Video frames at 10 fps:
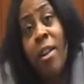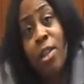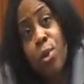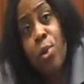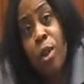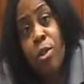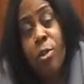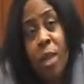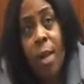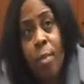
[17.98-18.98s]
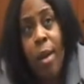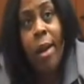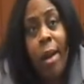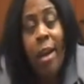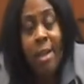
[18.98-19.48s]
our school leadership team,
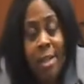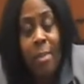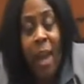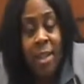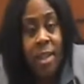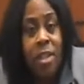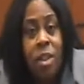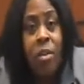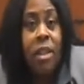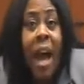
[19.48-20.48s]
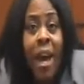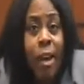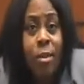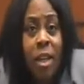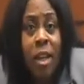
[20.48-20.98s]
or in some cases it's known as
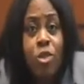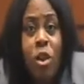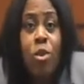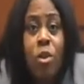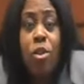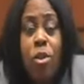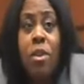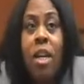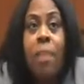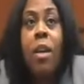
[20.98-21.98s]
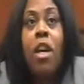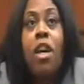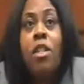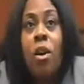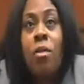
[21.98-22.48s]
IOT, Instructional Leadership Team.
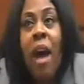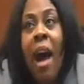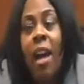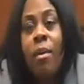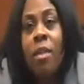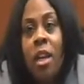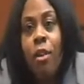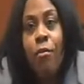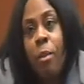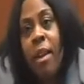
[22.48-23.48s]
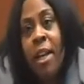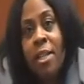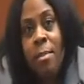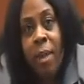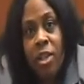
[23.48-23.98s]
So the IOT
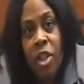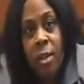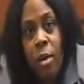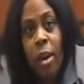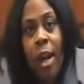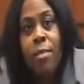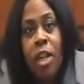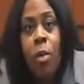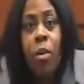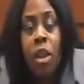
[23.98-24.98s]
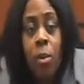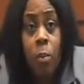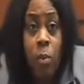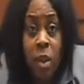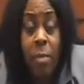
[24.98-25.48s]
formulates the budget, or comes up with
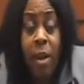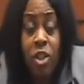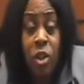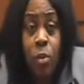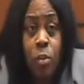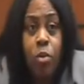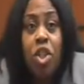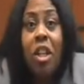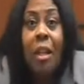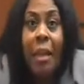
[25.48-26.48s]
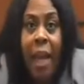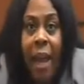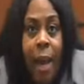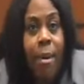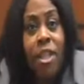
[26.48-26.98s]
what the budget should look
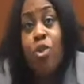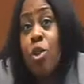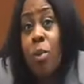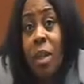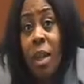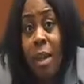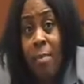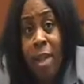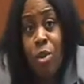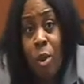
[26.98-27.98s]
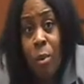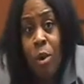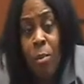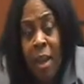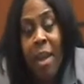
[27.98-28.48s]
like, how many teachers we need based on
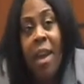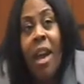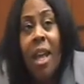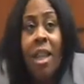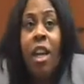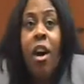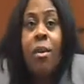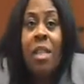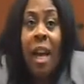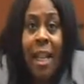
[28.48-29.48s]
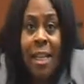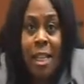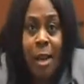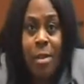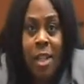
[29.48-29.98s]
enrollment, and then it goes to
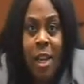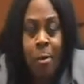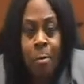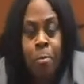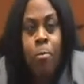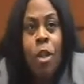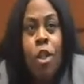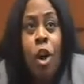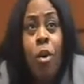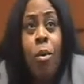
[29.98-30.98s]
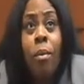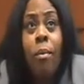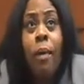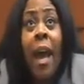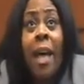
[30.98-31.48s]
LSDMC. So
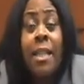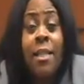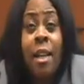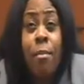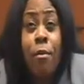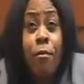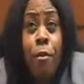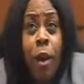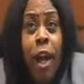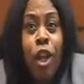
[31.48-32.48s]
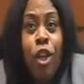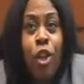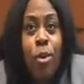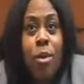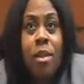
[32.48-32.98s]
as I said before, it
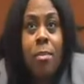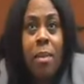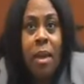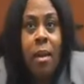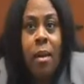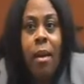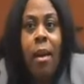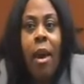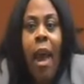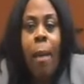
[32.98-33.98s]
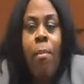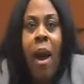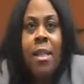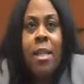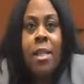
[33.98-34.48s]
used to be a
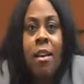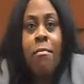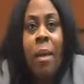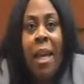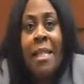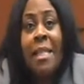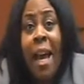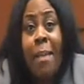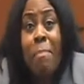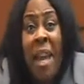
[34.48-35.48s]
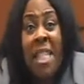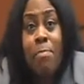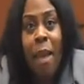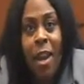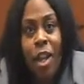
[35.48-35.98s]
process of being
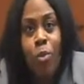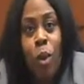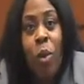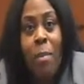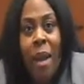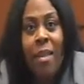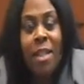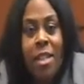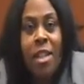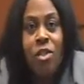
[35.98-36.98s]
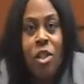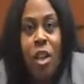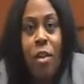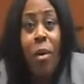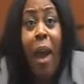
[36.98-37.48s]
site-based managed, where we made the
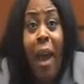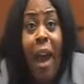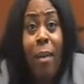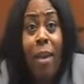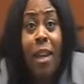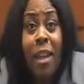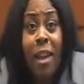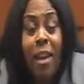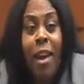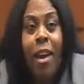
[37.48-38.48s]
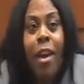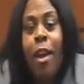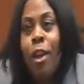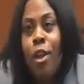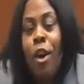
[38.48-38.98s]
decisions of, okay, hey, we need
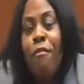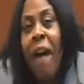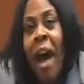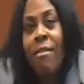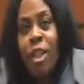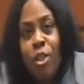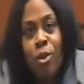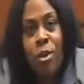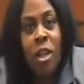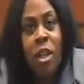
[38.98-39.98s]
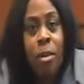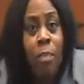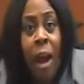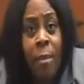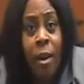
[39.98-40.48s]
5 teachers in
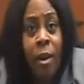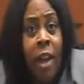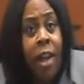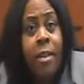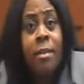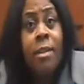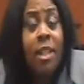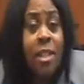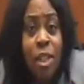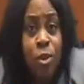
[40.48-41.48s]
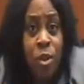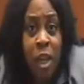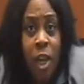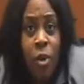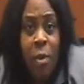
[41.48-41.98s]
primary and 6
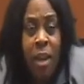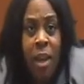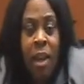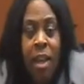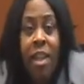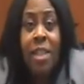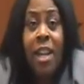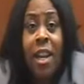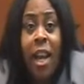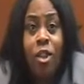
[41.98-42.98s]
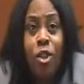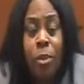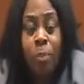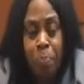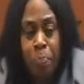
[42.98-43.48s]
teachers in intermediate and things of that
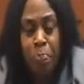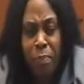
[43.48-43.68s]
nature.